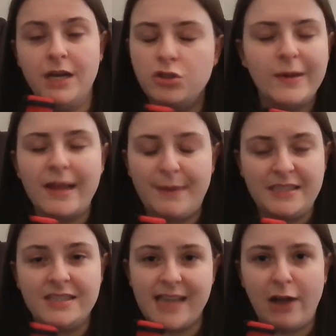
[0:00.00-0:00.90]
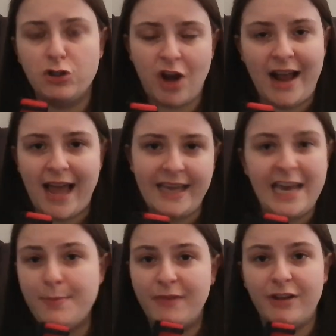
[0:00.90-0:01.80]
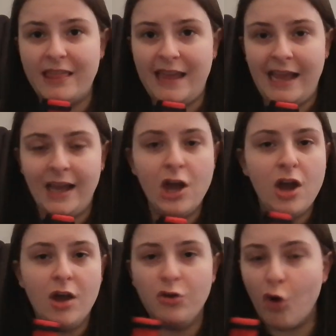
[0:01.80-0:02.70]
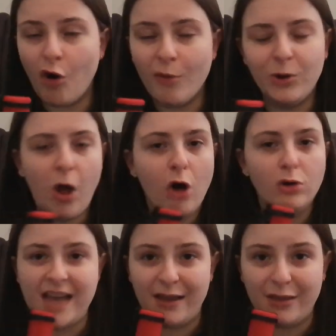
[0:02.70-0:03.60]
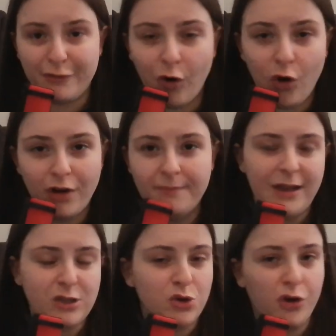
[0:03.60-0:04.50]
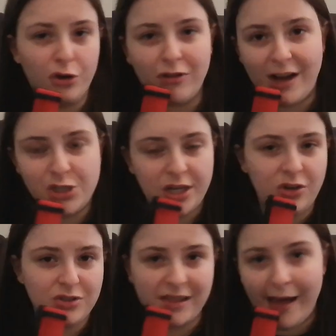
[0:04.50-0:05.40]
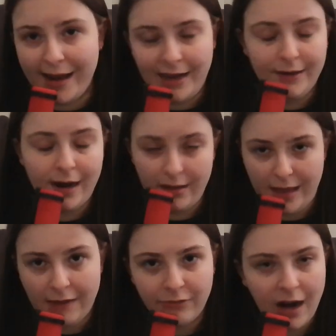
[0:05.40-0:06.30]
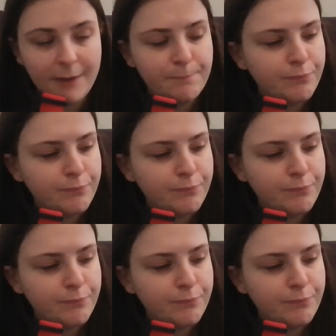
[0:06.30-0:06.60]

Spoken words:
doing their best to stay on track and keep everything normal, hold down the fort, make sure no crashing, no sliding, none of that, right?